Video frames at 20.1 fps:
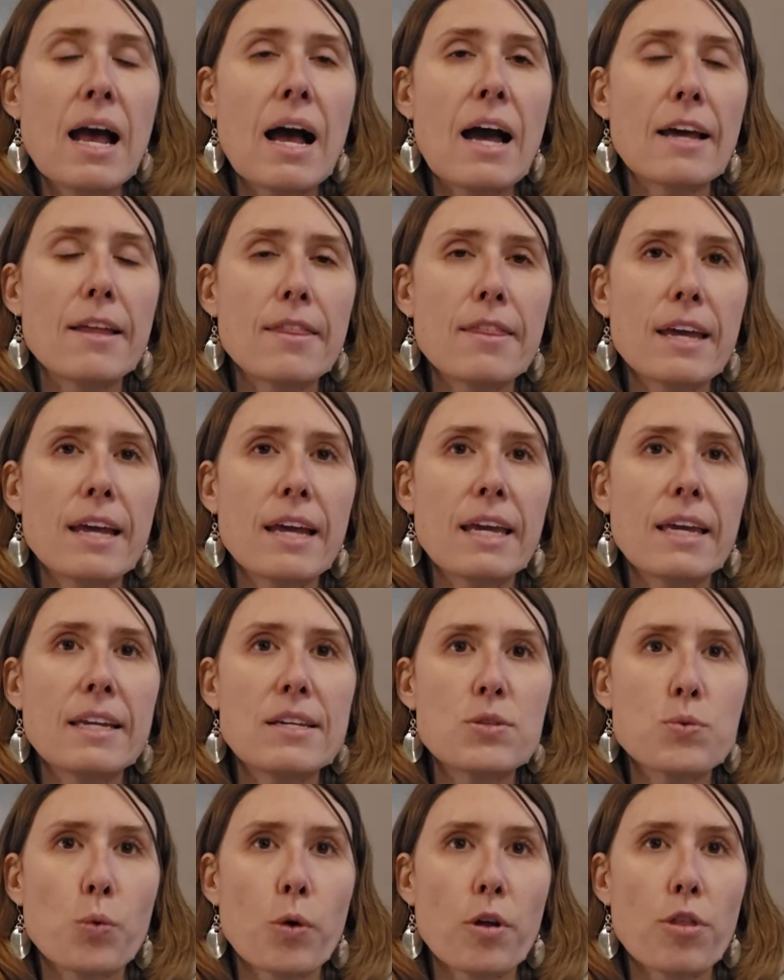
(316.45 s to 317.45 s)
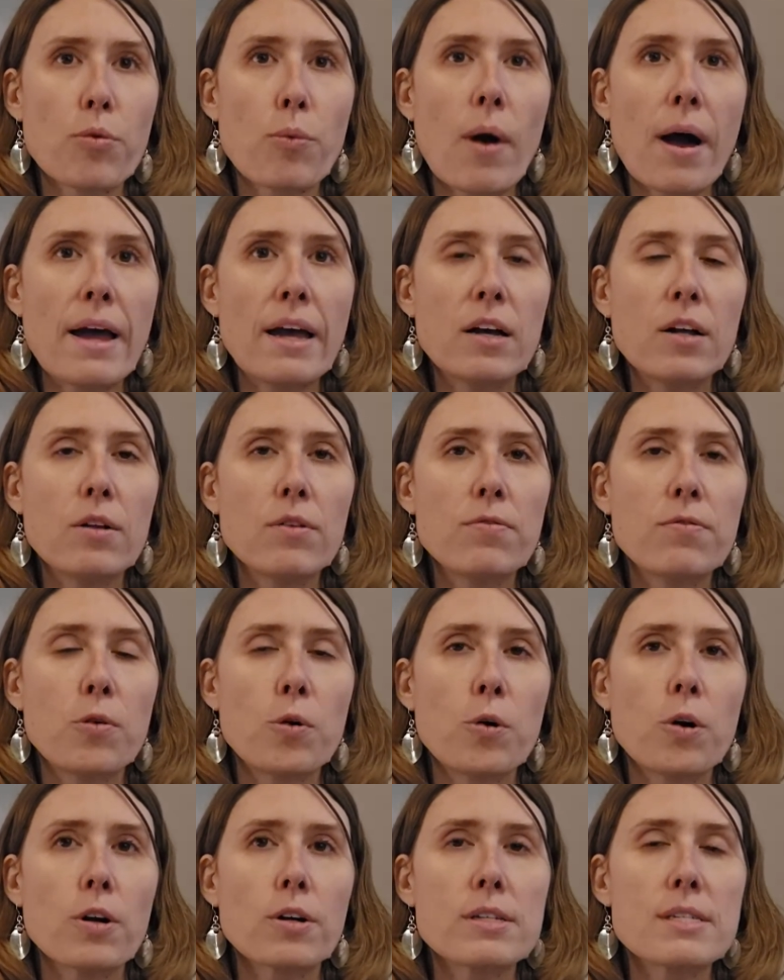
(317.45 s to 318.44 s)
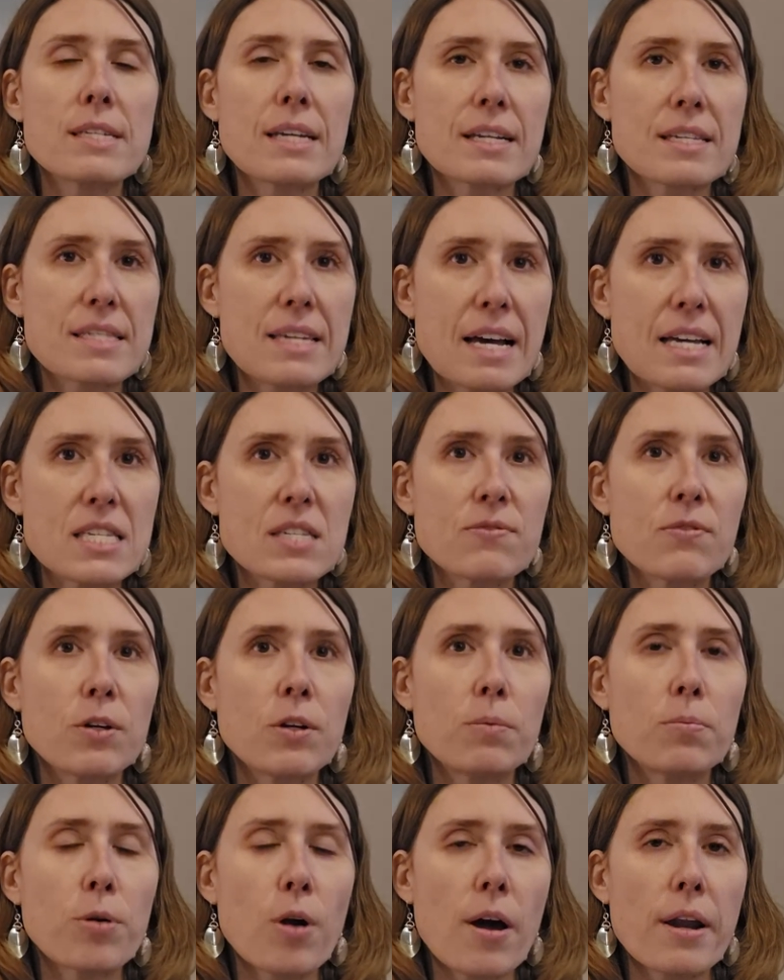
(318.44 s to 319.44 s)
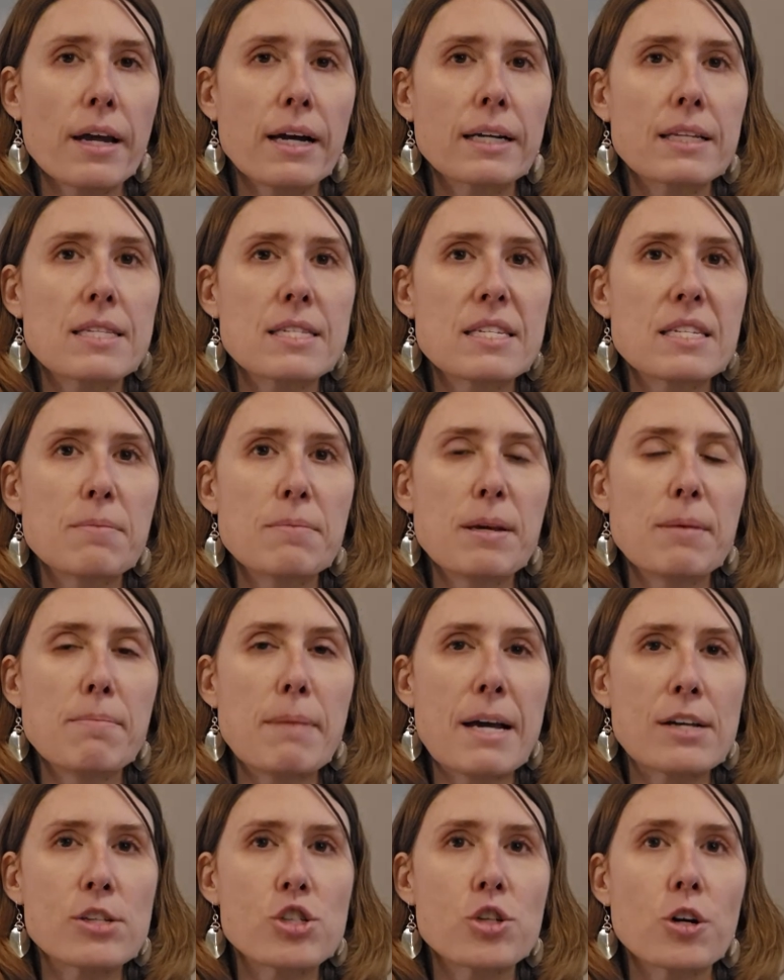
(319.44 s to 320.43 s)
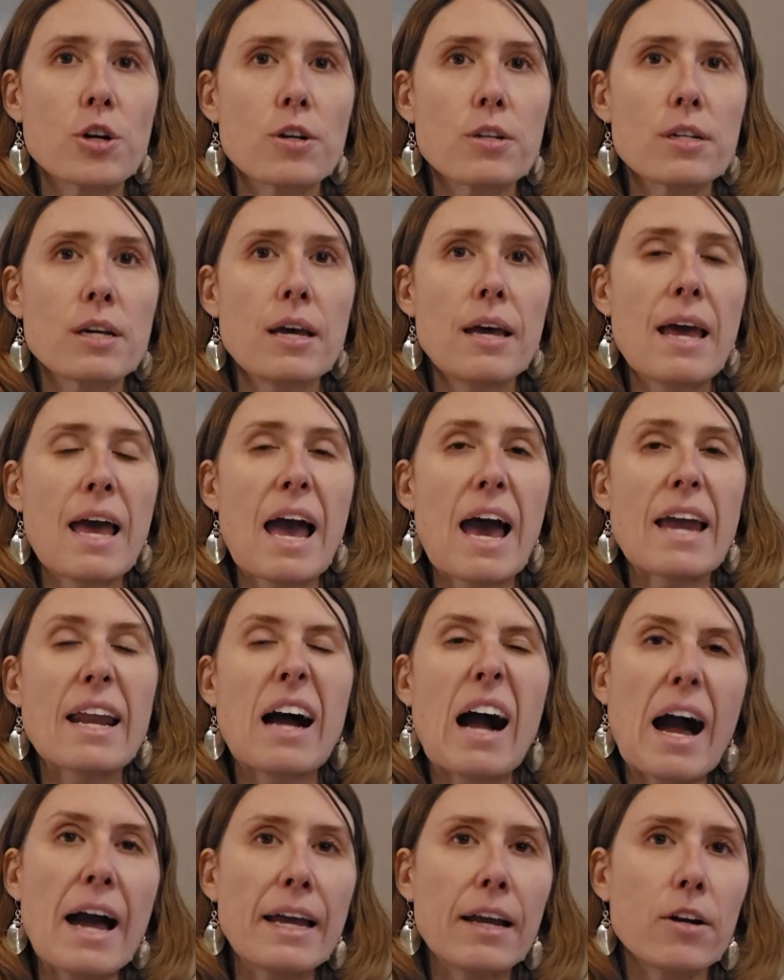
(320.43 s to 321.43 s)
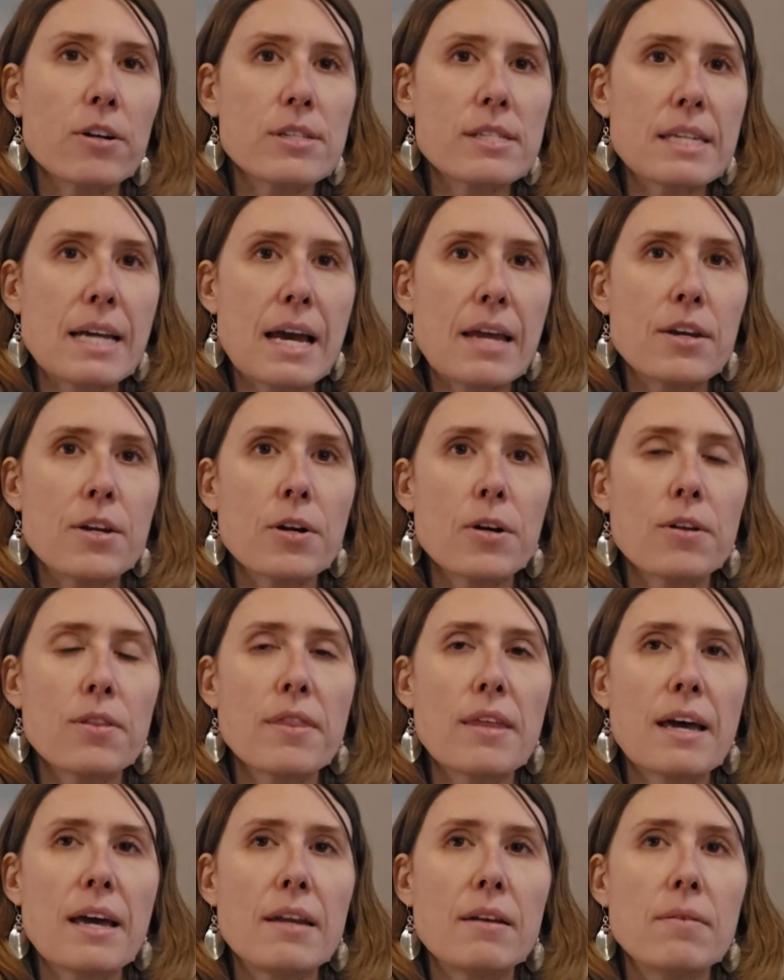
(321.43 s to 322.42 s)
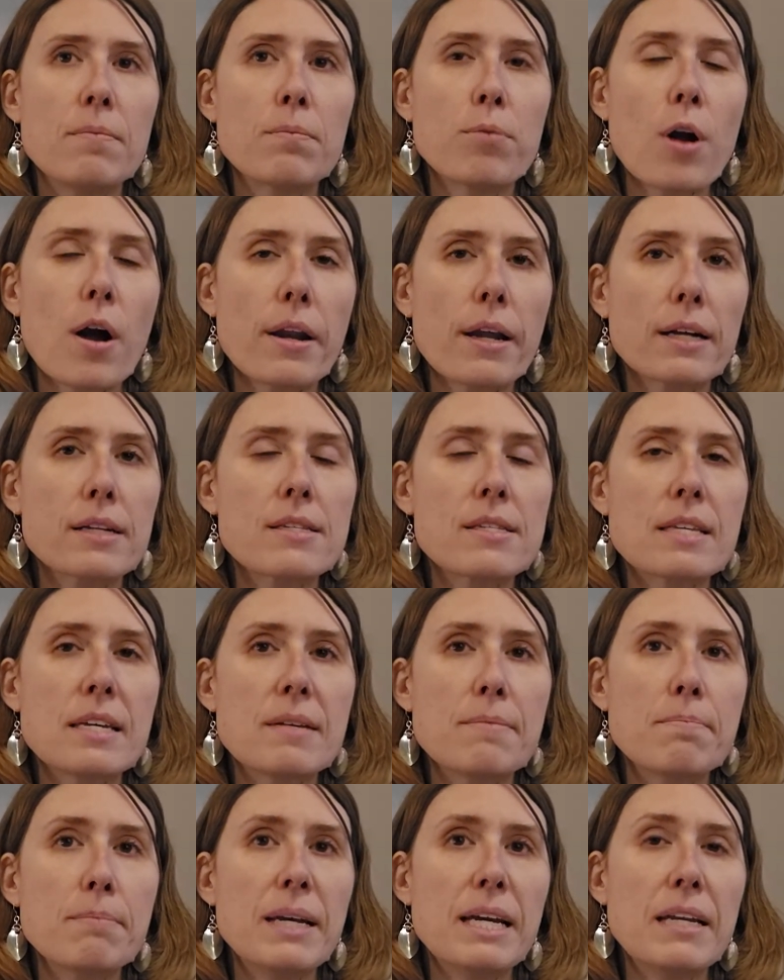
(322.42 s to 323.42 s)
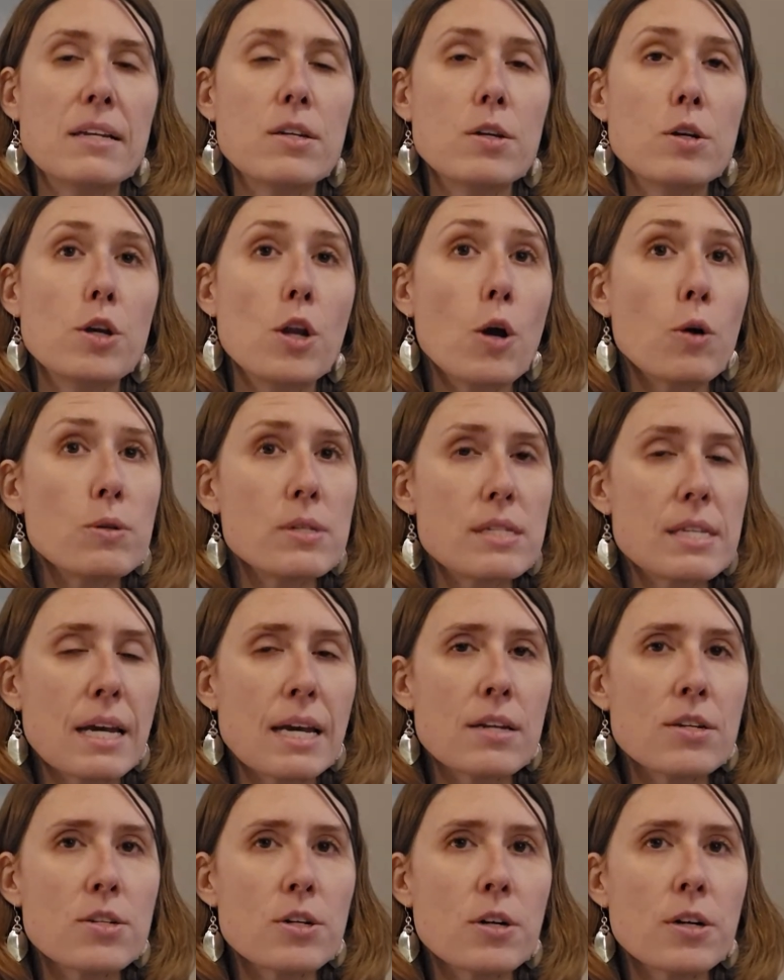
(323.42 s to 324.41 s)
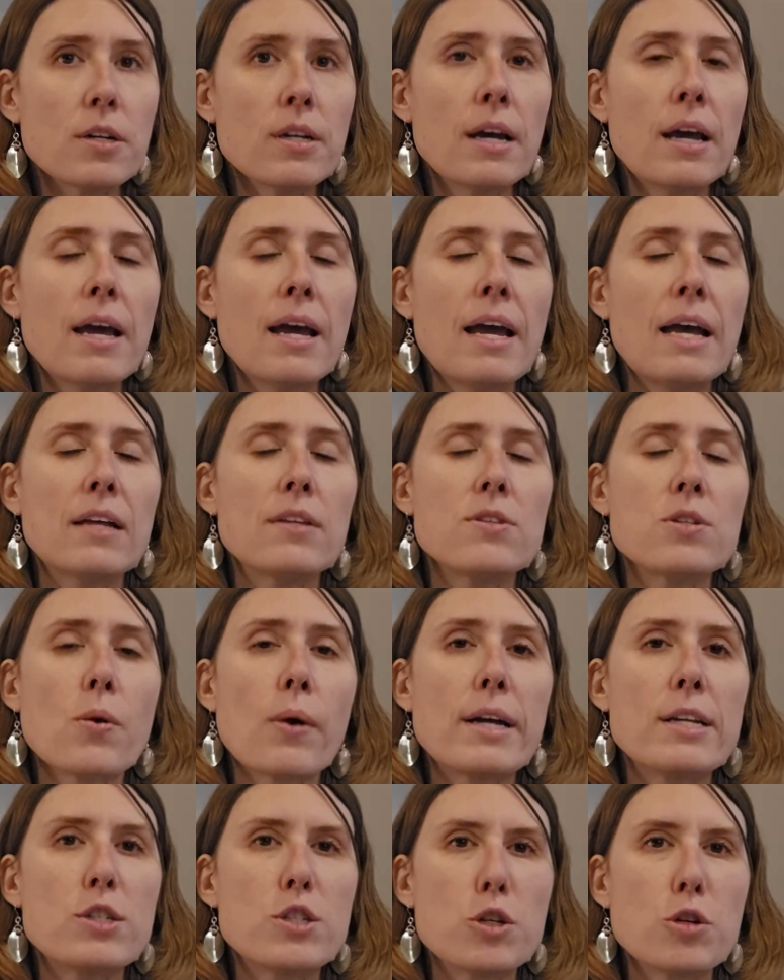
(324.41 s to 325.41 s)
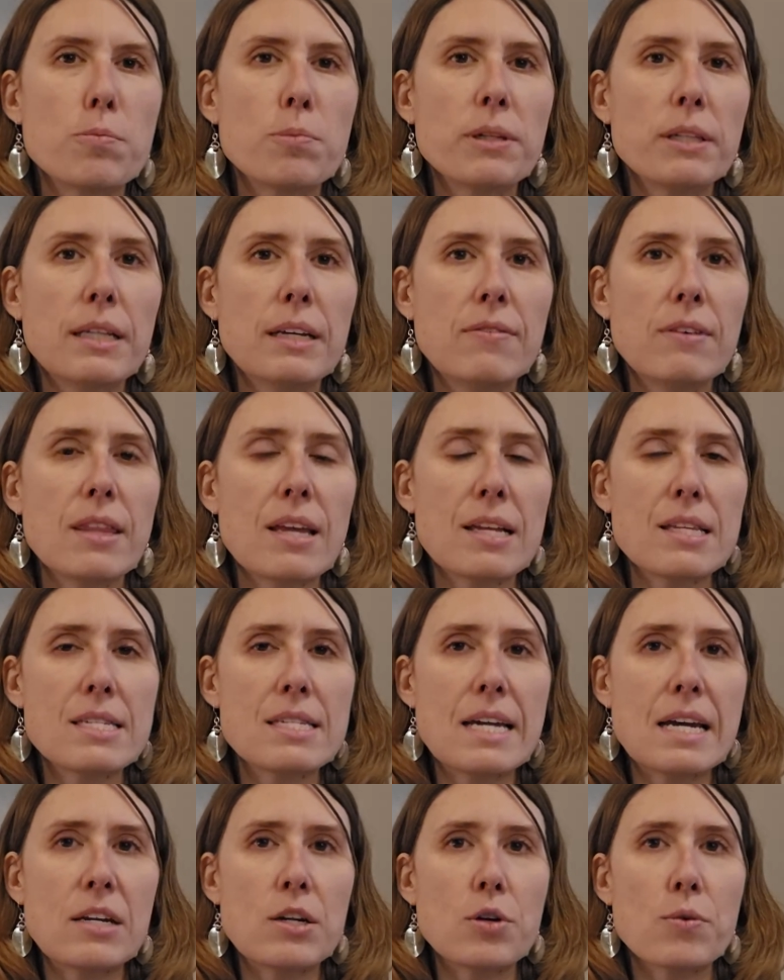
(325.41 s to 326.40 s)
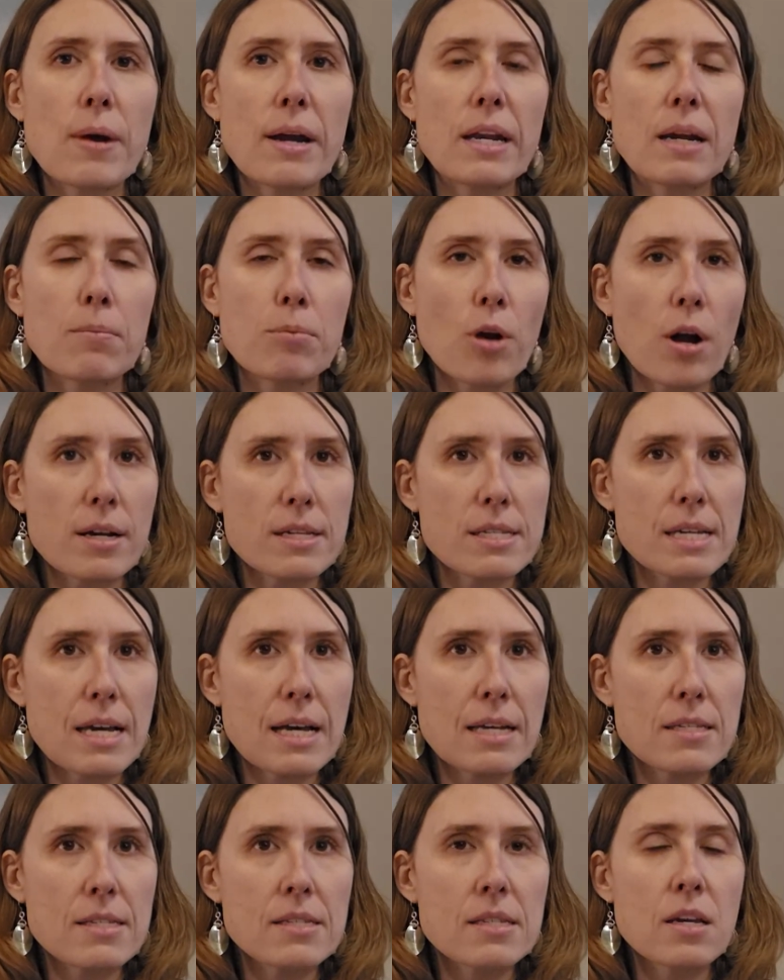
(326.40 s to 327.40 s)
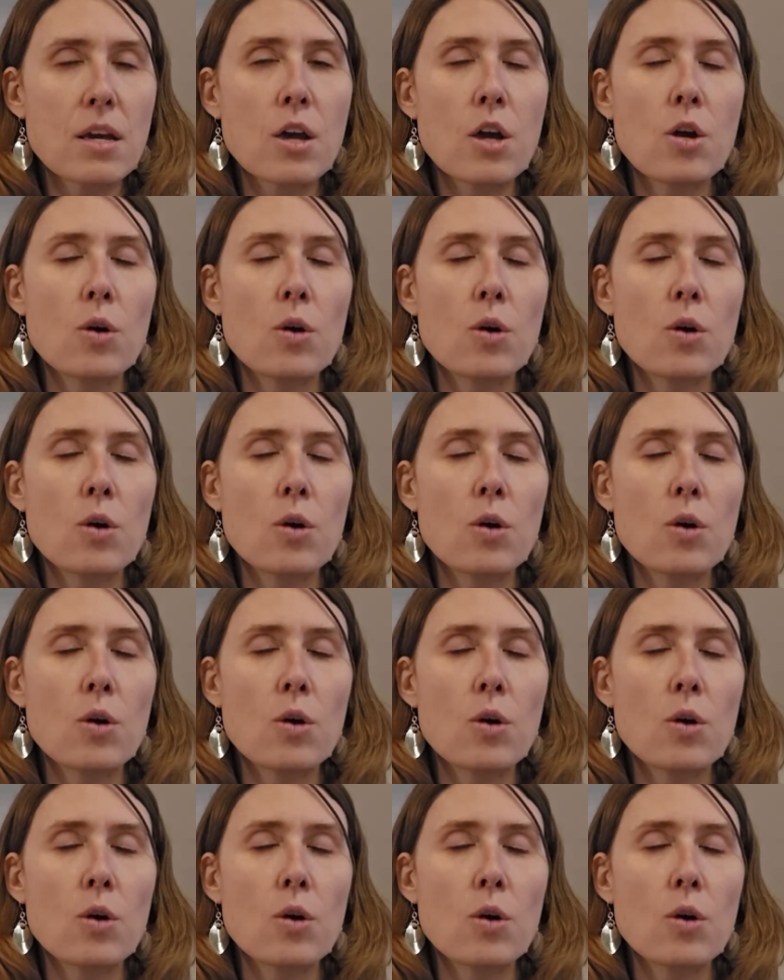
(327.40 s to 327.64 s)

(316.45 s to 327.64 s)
I think it is worthwhile for successful products to be measured at a higher standard than products that meet no standard. And so I do believe in that standard writing process.